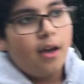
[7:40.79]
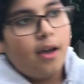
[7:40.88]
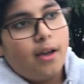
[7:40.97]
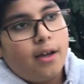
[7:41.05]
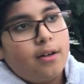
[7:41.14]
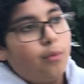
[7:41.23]

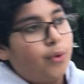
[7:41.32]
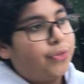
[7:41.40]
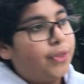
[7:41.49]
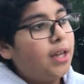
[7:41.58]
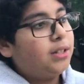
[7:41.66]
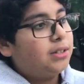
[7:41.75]
And with
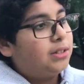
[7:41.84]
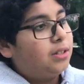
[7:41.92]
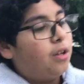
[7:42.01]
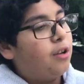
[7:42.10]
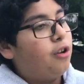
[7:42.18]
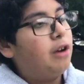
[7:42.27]
this,
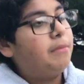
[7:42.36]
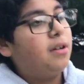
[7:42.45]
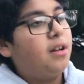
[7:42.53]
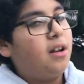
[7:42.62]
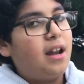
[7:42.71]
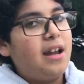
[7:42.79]
no more
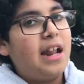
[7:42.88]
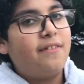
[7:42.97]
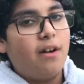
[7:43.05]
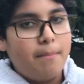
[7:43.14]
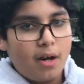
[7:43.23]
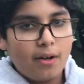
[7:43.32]

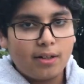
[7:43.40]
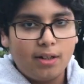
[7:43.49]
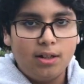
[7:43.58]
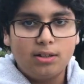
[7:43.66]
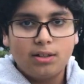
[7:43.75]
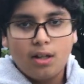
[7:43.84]
Native
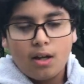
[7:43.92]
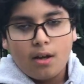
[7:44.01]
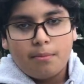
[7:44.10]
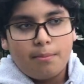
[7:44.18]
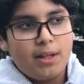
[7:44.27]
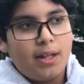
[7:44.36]
Americans
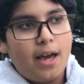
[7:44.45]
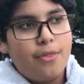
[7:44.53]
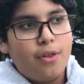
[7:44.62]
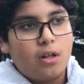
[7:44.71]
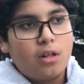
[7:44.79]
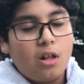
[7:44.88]

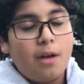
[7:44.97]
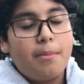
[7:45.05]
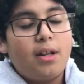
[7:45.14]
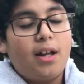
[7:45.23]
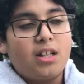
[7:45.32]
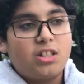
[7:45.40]
began the
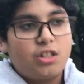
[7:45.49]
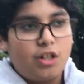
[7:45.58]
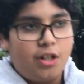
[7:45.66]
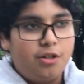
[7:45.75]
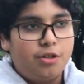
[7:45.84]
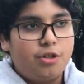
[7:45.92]
Columbian
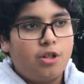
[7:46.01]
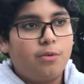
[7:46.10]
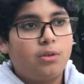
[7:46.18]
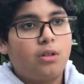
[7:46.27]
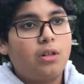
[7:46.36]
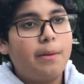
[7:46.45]
Exchange.
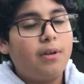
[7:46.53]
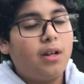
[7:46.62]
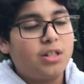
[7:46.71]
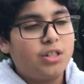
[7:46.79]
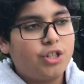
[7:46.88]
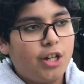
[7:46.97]
With the Columbian
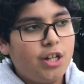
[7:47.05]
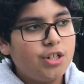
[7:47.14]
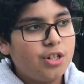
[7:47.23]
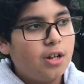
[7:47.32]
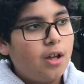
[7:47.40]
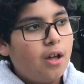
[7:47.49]

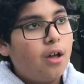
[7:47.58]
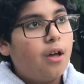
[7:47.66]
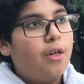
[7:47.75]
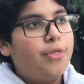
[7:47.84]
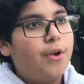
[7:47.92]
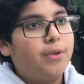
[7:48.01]
Exchange,
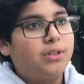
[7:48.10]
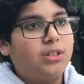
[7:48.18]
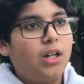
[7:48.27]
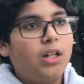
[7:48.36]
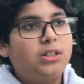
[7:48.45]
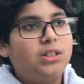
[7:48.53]
there was
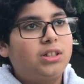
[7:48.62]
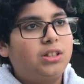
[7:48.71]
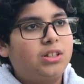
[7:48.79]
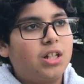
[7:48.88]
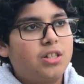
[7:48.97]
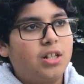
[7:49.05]
goods
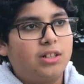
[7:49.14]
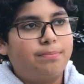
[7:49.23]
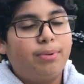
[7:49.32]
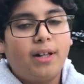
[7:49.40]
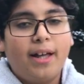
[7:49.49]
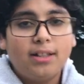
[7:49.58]
such as
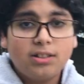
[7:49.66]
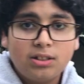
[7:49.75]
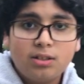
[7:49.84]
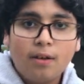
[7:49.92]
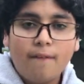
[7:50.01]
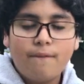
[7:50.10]

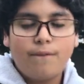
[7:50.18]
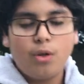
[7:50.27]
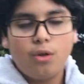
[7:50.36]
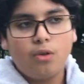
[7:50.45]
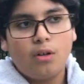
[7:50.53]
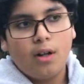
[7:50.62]
plants,
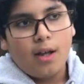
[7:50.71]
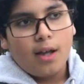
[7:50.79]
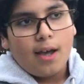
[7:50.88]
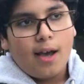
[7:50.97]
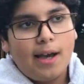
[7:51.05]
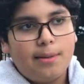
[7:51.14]
food,
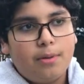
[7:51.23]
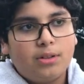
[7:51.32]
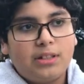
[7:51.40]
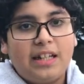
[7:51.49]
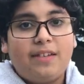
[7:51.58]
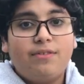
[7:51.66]

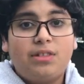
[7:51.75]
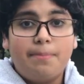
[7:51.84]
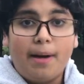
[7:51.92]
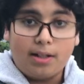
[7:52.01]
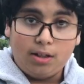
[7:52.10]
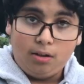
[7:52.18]
animals, and even
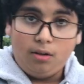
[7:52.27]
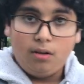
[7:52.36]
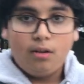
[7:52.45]
tobacco.